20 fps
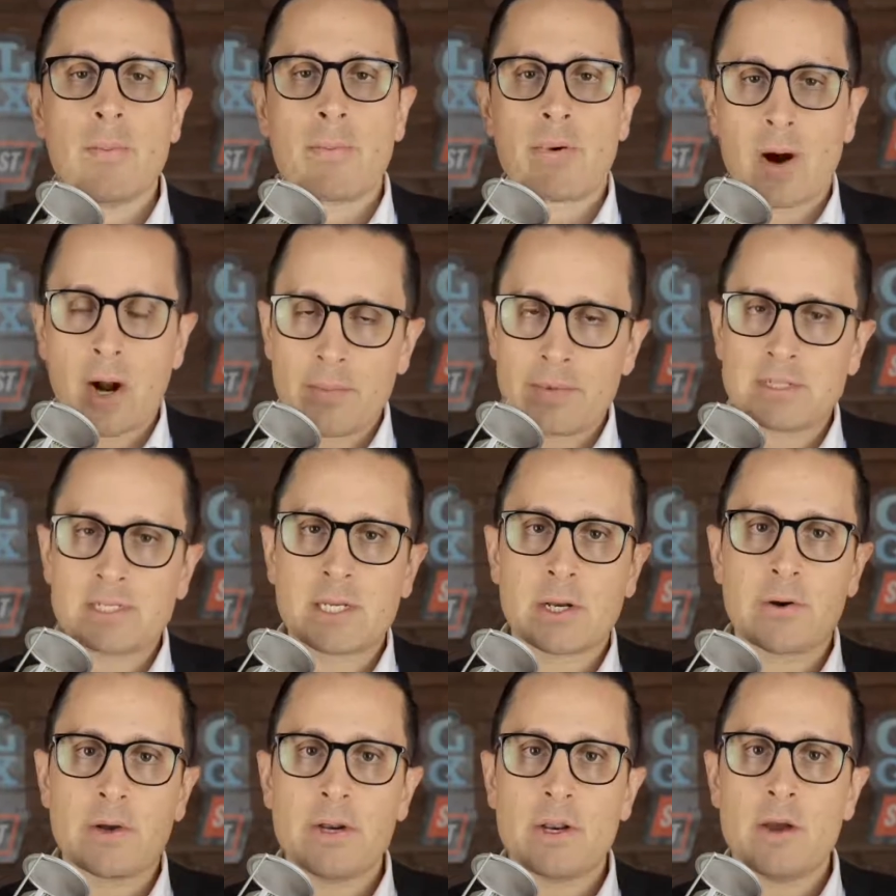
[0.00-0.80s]

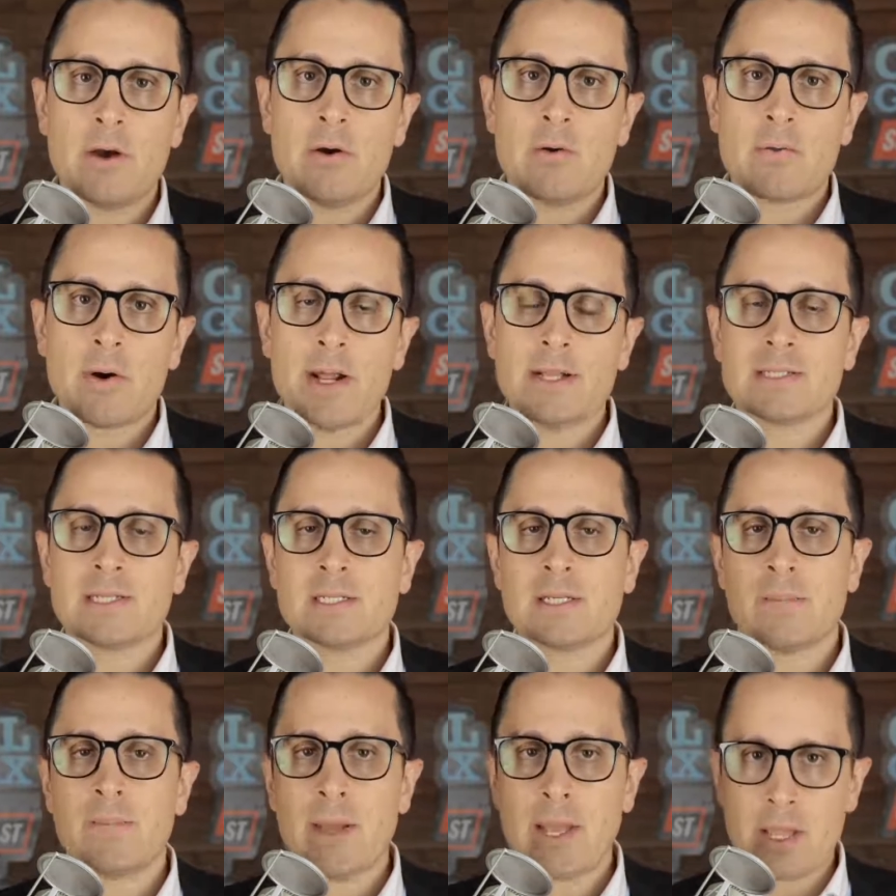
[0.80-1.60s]
promissory note, right?
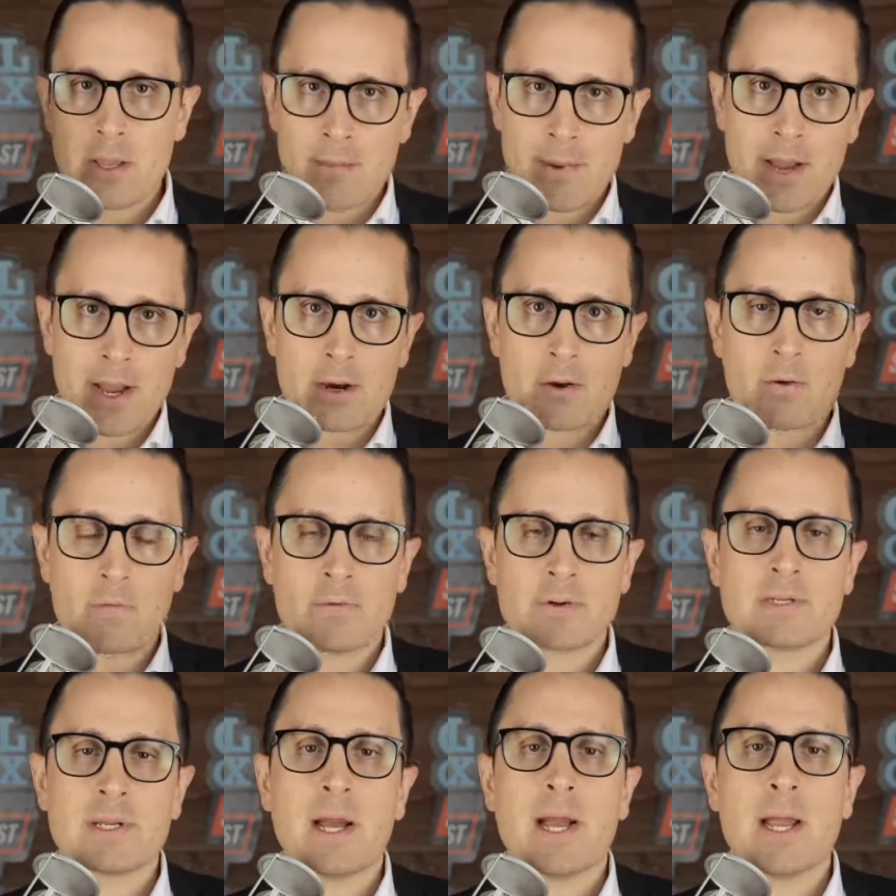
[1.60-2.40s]
Set to pay you back
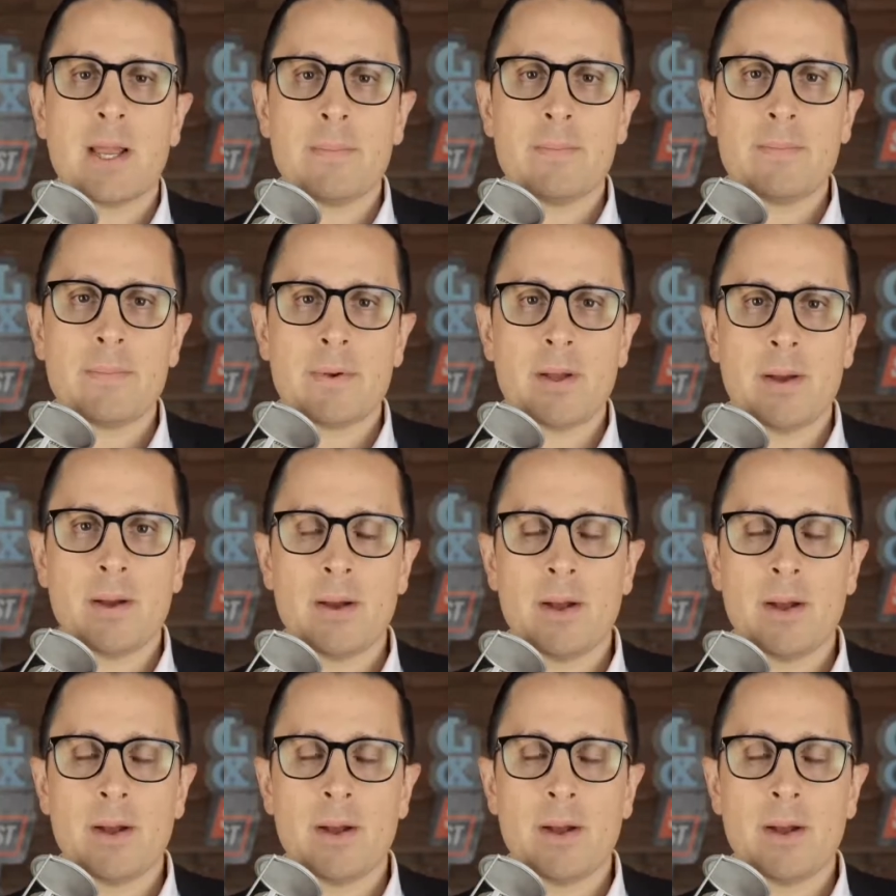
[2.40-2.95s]
over time.